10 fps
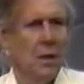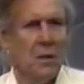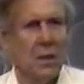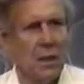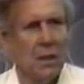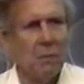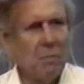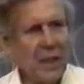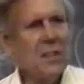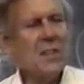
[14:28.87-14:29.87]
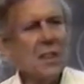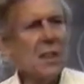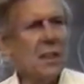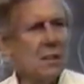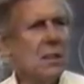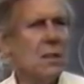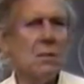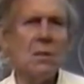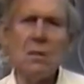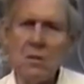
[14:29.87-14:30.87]
the basic idea
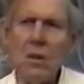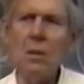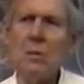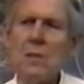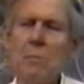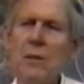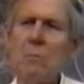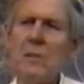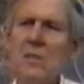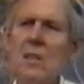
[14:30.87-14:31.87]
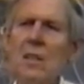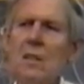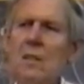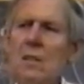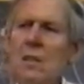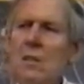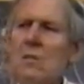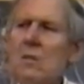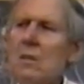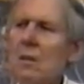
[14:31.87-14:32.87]
that has always been presented
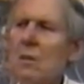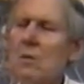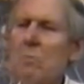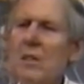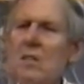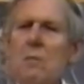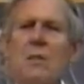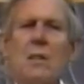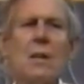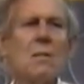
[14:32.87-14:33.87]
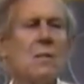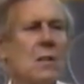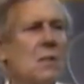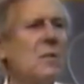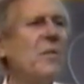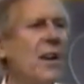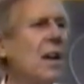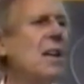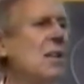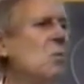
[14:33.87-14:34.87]
is on the principle that the
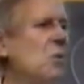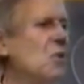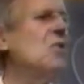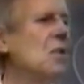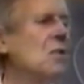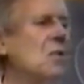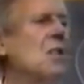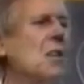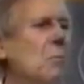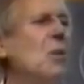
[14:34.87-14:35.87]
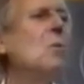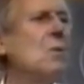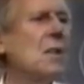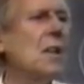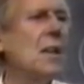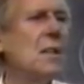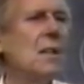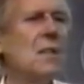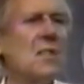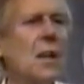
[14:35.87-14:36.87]
divine wishes to communicate
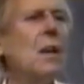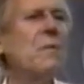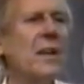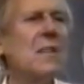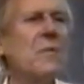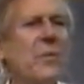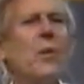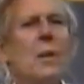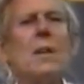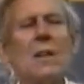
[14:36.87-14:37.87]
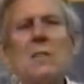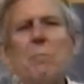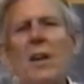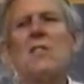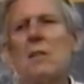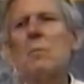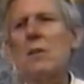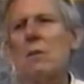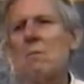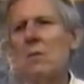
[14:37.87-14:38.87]
itself as fully as
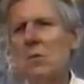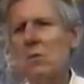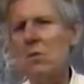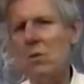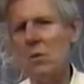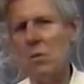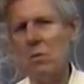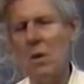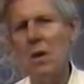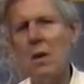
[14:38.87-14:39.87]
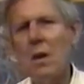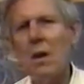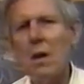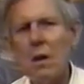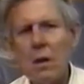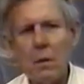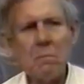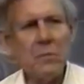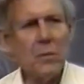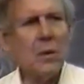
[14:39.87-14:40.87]
possible to a
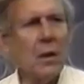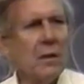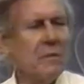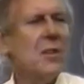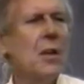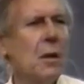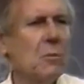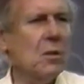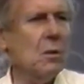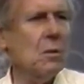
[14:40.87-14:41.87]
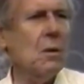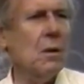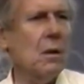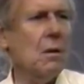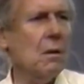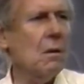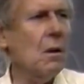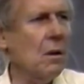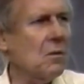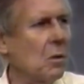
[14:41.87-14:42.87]
phenomenal,
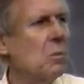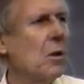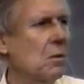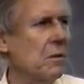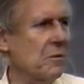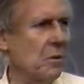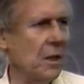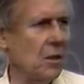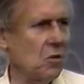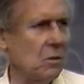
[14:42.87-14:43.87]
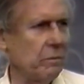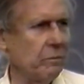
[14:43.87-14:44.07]
to a world of creation.